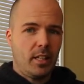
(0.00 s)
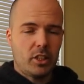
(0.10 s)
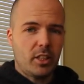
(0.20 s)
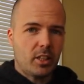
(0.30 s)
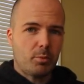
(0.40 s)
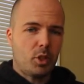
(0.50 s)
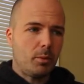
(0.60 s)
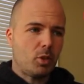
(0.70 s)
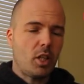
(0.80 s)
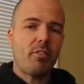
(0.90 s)
Yes, you get some
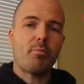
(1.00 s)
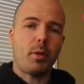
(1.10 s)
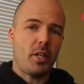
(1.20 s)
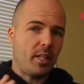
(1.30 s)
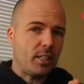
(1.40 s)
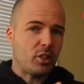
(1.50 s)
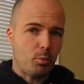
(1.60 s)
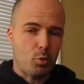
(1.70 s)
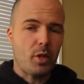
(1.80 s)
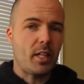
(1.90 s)
cheap stuff, but you get
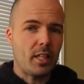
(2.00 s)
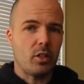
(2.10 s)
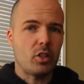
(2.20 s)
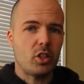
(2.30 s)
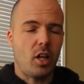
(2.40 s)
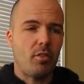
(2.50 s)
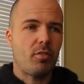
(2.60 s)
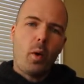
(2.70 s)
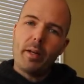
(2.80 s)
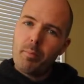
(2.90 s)
some really good
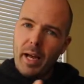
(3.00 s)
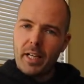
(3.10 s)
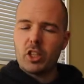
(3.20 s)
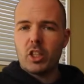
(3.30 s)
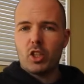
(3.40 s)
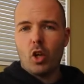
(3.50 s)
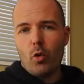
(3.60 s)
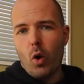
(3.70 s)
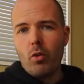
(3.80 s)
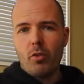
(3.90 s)
stuff. When packaging has
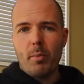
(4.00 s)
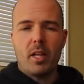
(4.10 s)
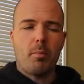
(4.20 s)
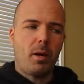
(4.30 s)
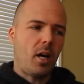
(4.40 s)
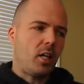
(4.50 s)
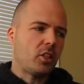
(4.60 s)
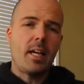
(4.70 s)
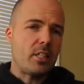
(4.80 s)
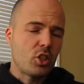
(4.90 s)
gone wrong for me in the
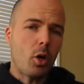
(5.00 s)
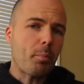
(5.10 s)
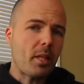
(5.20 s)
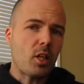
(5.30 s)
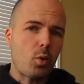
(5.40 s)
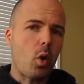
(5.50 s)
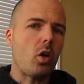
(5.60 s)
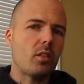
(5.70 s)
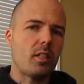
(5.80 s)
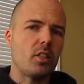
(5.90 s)
past, it's not been the
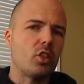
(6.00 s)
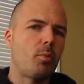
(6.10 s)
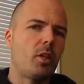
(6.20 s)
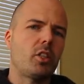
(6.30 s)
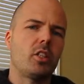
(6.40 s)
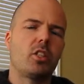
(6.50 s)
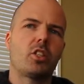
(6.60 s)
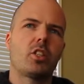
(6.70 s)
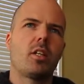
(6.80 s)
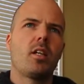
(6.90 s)
quality so much
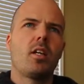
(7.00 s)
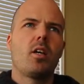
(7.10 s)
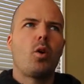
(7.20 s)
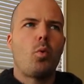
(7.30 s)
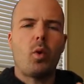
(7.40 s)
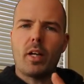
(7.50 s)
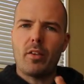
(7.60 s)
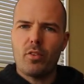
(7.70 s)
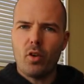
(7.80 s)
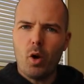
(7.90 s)
as what I
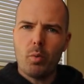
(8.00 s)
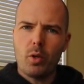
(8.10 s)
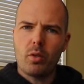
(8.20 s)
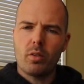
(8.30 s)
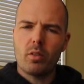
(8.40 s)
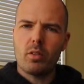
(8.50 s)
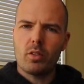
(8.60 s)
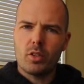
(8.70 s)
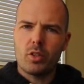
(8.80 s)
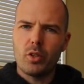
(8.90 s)
thought would
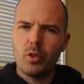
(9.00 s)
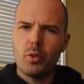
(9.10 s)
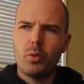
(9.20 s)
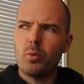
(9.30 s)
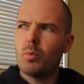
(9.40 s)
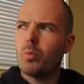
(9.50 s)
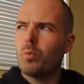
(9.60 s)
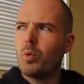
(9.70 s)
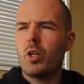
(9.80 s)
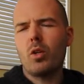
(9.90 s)
do
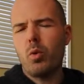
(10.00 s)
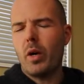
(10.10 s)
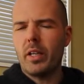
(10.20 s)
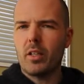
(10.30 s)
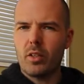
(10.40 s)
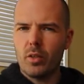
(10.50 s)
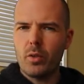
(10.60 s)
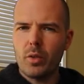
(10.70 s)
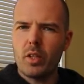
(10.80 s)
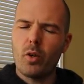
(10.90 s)
wouldn't quite
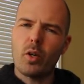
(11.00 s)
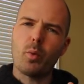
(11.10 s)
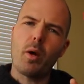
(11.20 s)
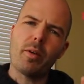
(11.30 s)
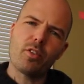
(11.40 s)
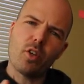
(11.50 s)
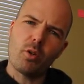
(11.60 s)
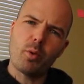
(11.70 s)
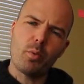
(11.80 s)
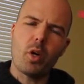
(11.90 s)
do, you know, or how I thought
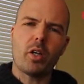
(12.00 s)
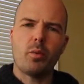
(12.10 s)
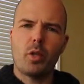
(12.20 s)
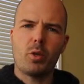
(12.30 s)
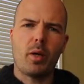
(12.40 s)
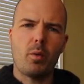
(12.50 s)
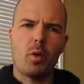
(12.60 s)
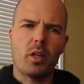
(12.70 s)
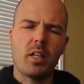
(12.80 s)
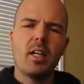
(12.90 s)
it would work wouldn't quite
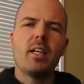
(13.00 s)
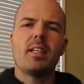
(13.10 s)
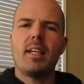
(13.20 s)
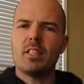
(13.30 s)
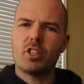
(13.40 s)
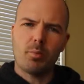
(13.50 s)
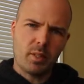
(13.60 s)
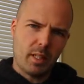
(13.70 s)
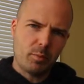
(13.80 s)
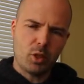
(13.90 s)
work. Yes,
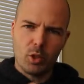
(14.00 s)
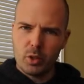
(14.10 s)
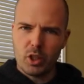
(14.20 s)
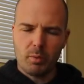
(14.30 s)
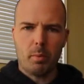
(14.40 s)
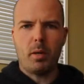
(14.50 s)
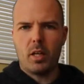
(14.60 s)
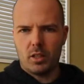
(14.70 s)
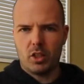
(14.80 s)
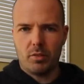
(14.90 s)
sometimes glue has come
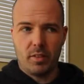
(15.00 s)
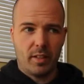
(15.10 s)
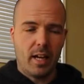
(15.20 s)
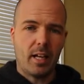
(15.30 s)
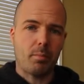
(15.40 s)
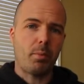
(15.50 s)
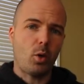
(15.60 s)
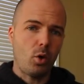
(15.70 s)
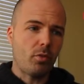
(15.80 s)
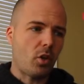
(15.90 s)
apart and stuff like that, but
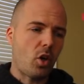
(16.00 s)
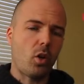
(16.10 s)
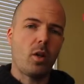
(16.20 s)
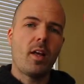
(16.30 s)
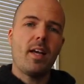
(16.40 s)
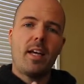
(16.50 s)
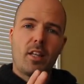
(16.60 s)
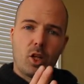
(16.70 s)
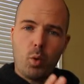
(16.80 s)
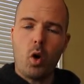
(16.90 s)
overall,
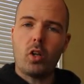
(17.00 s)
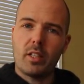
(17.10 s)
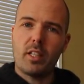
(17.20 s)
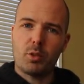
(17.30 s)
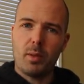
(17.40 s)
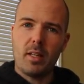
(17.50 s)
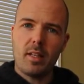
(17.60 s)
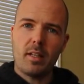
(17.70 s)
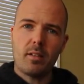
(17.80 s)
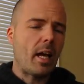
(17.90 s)
the quality has been
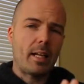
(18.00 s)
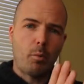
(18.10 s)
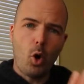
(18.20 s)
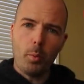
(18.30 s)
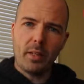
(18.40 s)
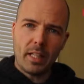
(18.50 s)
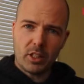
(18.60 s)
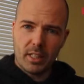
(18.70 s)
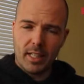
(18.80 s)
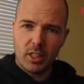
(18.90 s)
there, and I'm hoping that's
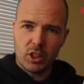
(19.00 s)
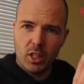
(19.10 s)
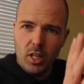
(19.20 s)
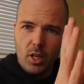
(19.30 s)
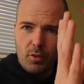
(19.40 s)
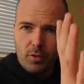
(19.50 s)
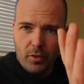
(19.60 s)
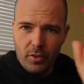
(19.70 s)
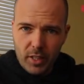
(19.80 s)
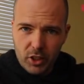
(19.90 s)
the case for
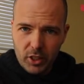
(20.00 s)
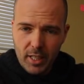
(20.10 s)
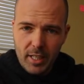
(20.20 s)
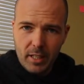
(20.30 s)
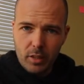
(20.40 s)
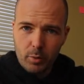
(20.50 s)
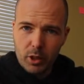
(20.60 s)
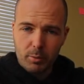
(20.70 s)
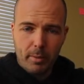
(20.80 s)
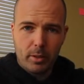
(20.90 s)
this here,
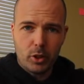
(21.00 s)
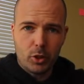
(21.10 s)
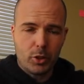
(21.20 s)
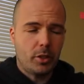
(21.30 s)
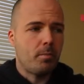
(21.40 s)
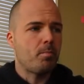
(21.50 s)
which I'm about to show you.